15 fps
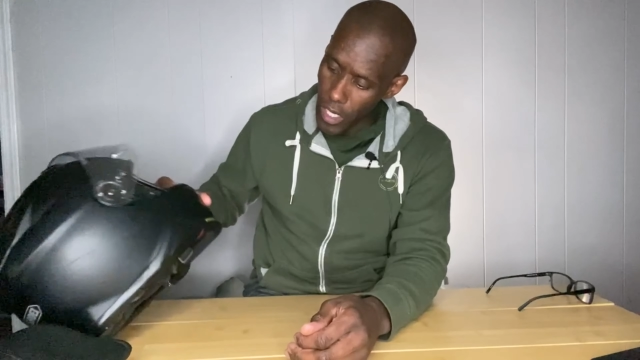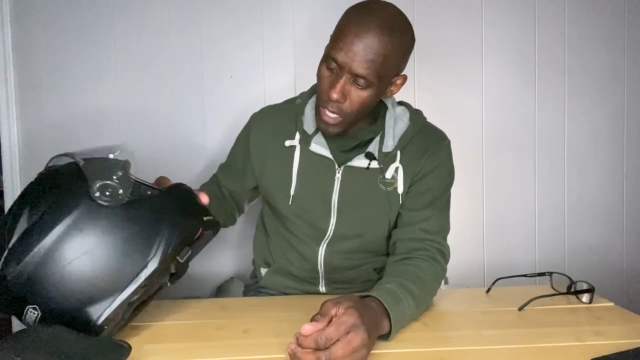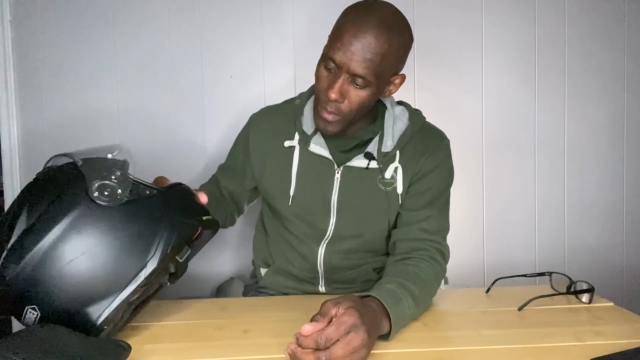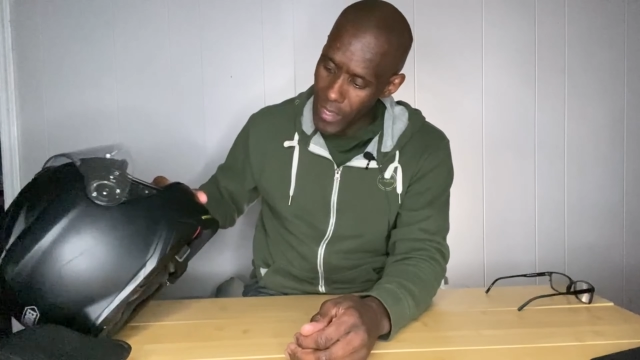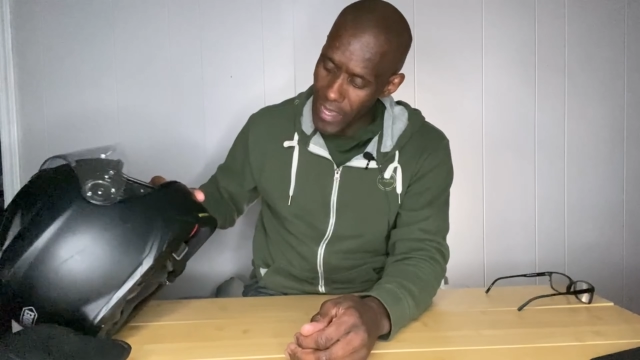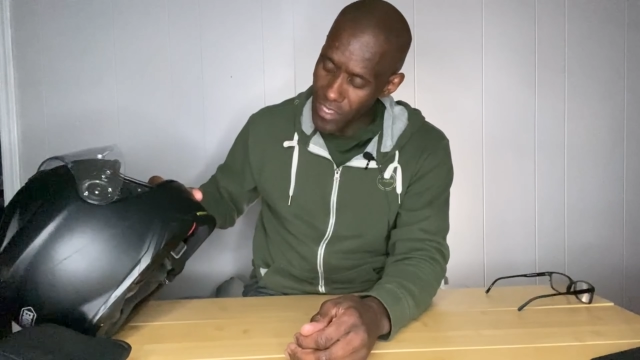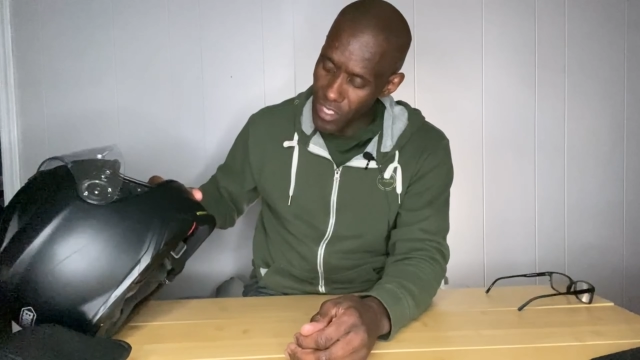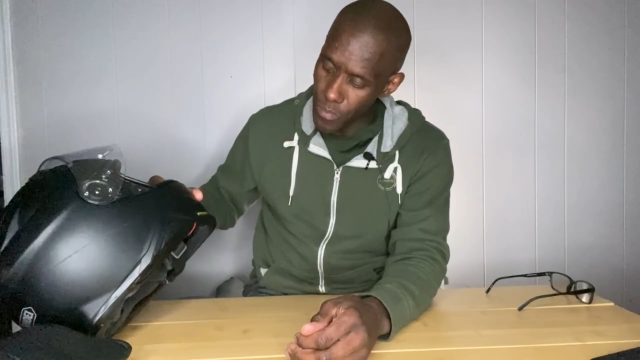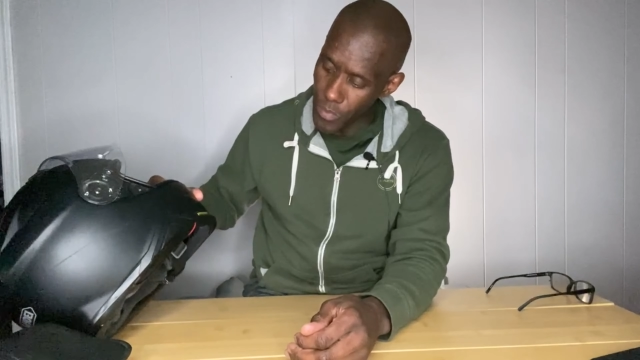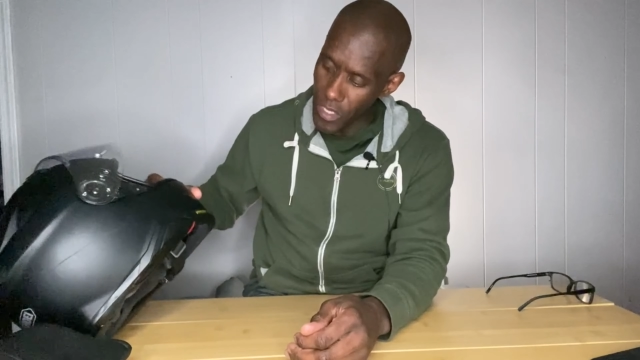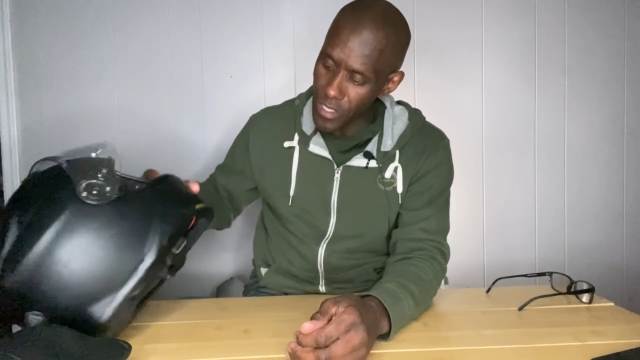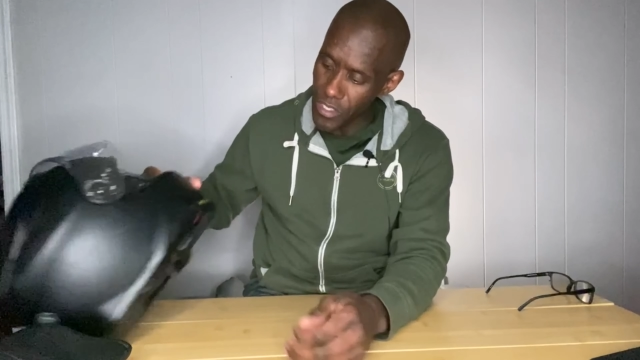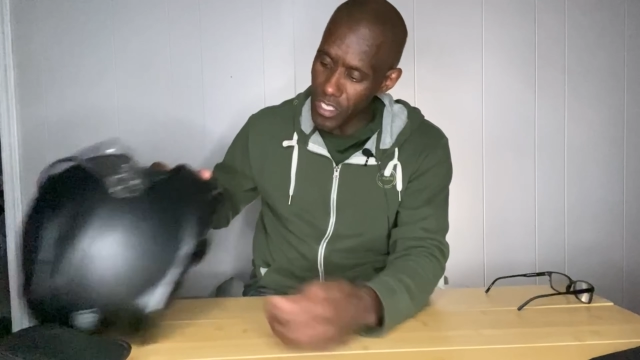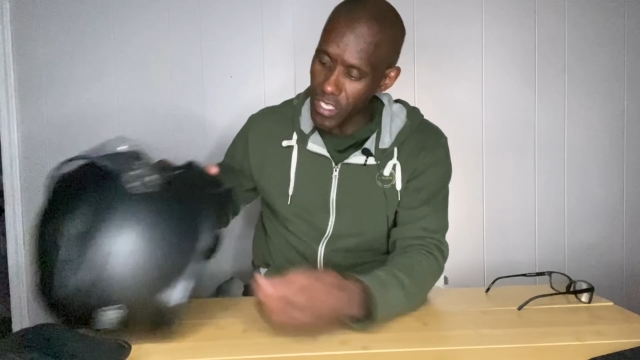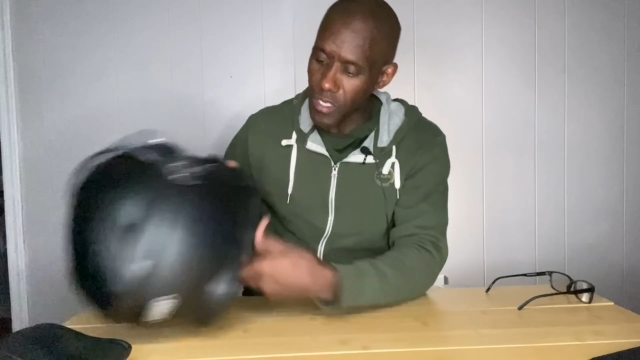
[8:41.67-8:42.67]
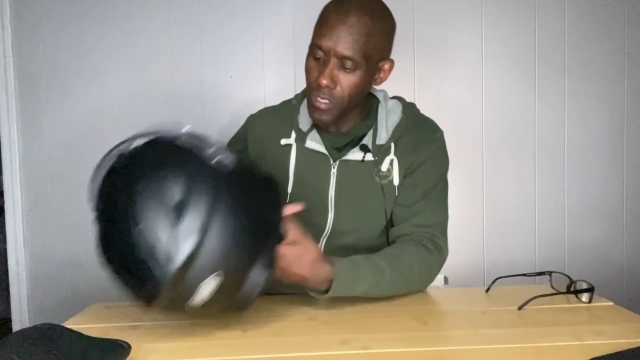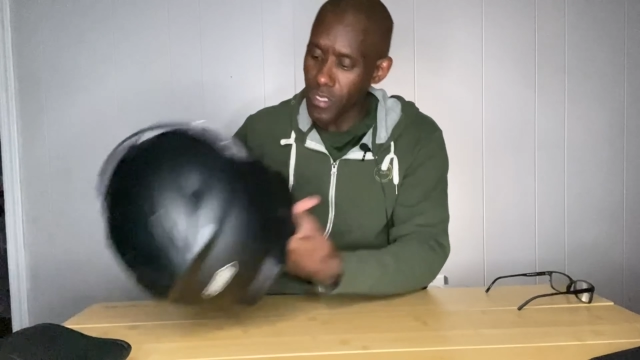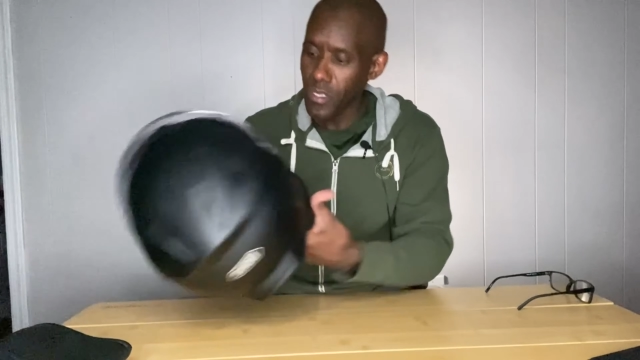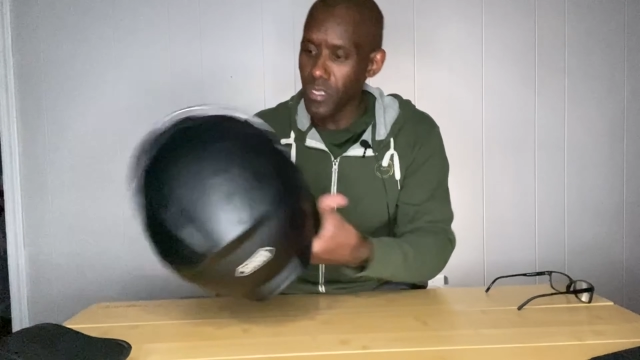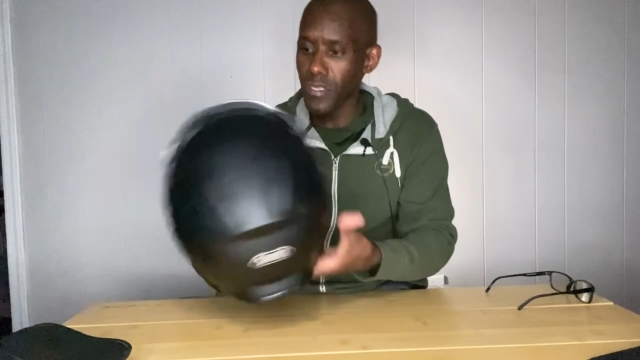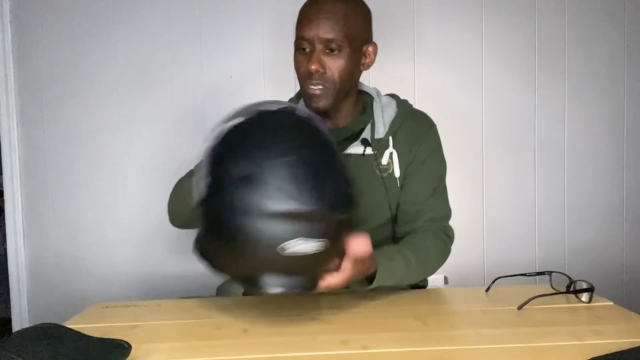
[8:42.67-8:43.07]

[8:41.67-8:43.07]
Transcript: He has a built-in